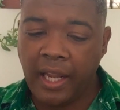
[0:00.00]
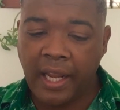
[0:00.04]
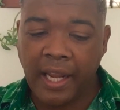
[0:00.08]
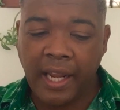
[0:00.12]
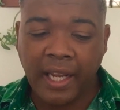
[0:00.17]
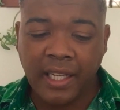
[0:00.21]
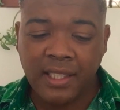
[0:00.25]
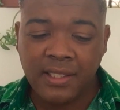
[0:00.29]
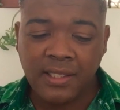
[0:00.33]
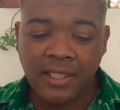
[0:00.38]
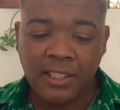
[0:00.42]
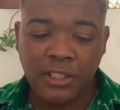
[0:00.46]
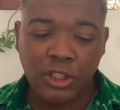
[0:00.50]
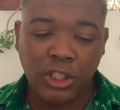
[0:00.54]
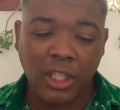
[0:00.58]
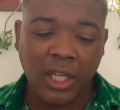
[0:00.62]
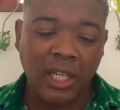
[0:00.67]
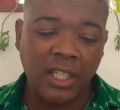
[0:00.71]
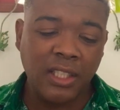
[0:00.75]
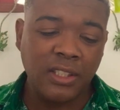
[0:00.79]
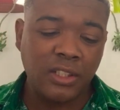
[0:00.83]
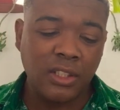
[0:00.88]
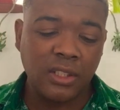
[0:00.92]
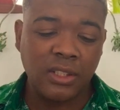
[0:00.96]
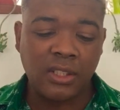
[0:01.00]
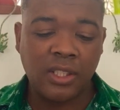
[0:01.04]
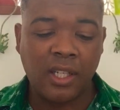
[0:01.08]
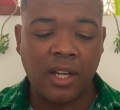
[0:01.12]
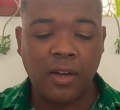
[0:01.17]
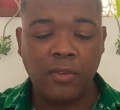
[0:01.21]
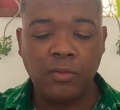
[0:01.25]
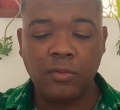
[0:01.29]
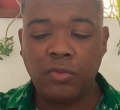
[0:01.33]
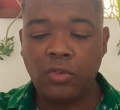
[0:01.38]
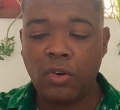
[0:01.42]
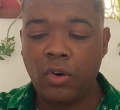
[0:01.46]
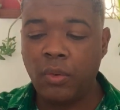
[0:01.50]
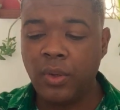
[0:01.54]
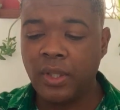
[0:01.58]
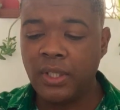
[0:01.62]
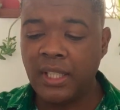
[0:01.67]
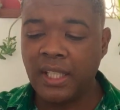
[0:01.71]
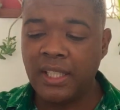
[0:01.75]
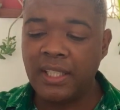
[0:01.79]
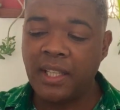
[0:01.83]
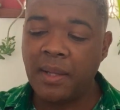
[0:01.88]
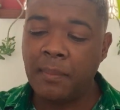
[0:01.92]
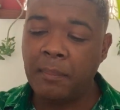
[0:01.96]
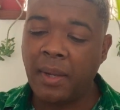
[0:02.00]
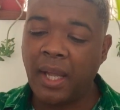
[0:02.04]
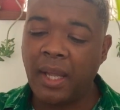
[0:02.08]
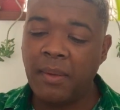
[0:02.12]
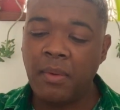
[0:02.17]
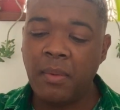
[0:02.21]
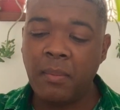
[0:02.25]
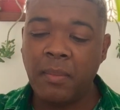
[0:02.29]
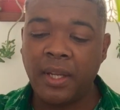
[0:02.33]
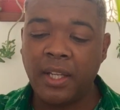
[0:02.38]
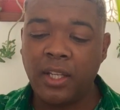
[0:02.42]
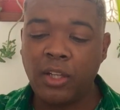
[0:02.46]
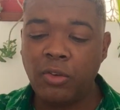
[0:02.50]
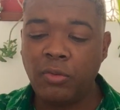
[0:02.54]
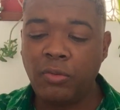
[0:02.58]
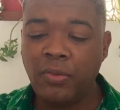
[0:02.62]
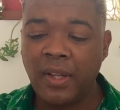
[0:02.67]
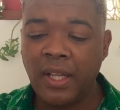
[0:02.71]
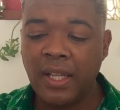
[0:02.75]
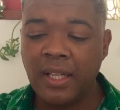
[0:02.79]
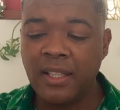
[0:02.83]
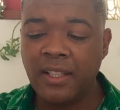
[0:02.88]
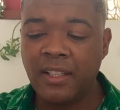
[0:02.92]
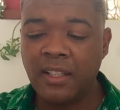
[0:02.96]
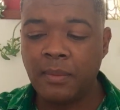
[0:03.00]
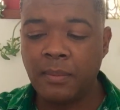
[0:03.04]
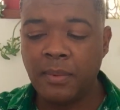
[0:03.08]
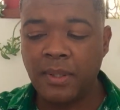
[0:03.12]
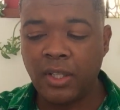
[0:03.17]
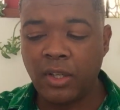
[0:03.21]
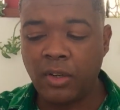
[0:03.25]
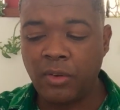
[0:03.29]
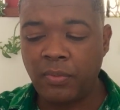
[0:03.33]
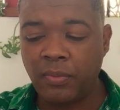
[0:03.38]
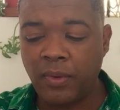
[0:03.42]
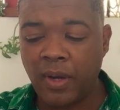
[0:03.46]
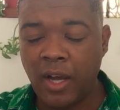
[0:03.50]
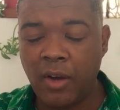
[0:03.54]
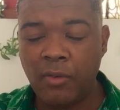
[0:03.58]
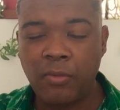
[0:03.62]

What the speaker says: as the challenges come forward and they maybe make you feel a little bit of